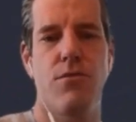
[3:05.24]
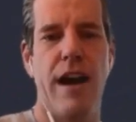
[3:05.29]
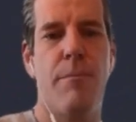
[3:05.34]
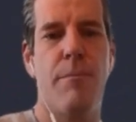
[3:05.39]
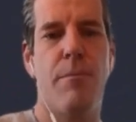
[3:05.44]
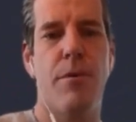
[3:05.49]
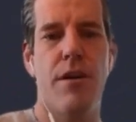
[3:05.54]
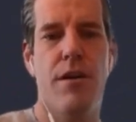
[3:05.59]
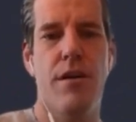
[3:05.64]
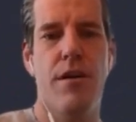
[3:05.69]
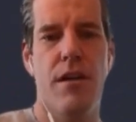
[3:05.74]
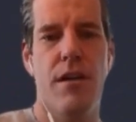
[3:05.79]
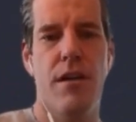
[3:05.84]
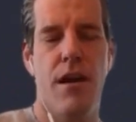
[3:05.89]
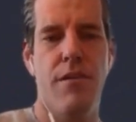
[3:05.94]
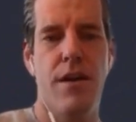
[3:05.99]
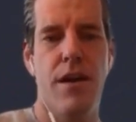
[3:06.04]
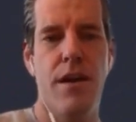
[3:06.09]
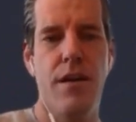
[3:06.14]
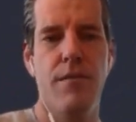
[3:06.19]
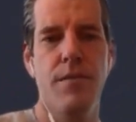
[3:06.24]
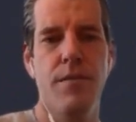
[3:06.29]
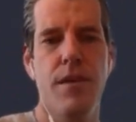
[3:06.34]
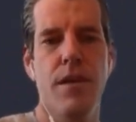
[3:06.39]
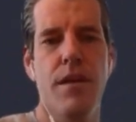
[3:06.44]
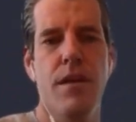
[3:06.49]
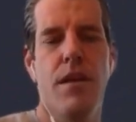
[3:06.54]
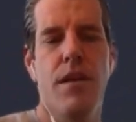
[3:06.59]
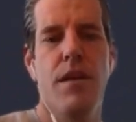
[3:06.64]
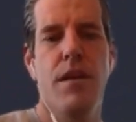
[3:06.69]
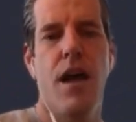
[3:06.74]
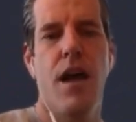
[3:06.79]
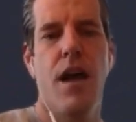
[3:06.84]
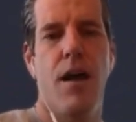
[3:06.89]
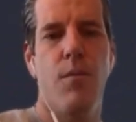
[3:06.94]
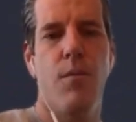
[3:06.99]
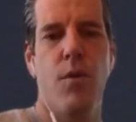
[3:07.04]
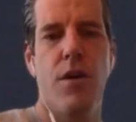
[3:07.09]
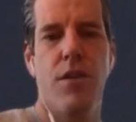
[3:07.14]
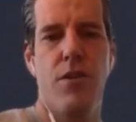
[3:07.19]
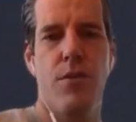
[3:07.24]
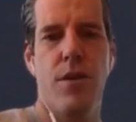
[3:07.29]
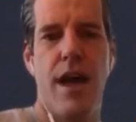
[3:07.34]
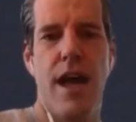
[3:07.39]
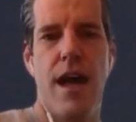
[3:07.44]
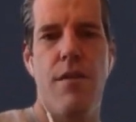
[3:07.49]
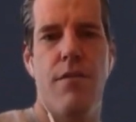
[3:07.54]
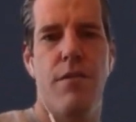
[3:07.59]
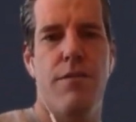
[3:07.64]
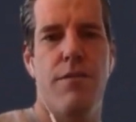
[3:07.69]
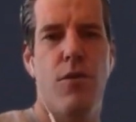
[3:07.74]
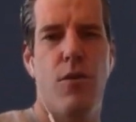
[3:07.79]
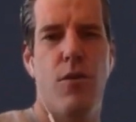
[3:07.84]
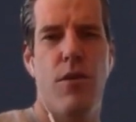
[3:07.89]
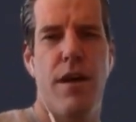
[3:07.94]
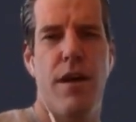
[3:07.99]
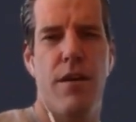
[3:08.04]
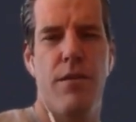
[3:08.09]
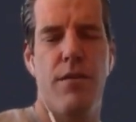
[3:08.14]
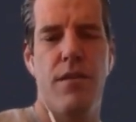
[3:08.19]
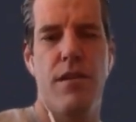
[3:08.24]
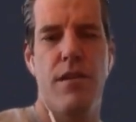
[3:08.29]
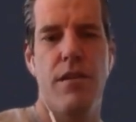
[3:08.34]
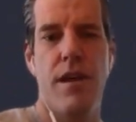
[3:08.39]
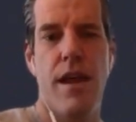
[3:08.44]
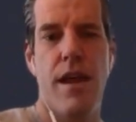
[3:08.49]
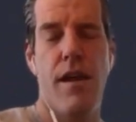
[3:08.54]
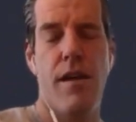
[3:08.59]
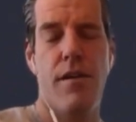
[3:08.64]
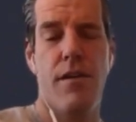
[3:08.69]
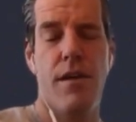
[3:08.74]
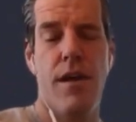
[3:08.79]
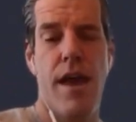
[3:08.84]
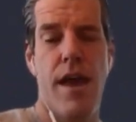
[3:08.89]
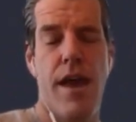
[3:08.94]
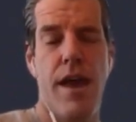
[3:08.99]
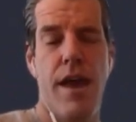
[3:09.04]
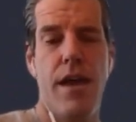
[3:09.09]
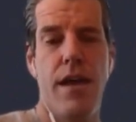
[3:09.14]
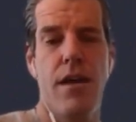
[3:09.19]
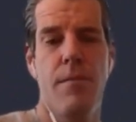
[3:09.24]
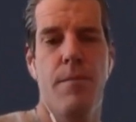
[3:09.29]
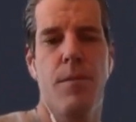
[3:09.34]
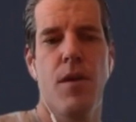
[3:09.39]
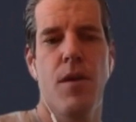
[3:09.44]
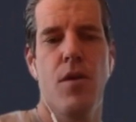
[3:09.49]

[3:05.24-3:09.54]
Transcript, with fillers: wrapper of it. Um, whether you have a 401k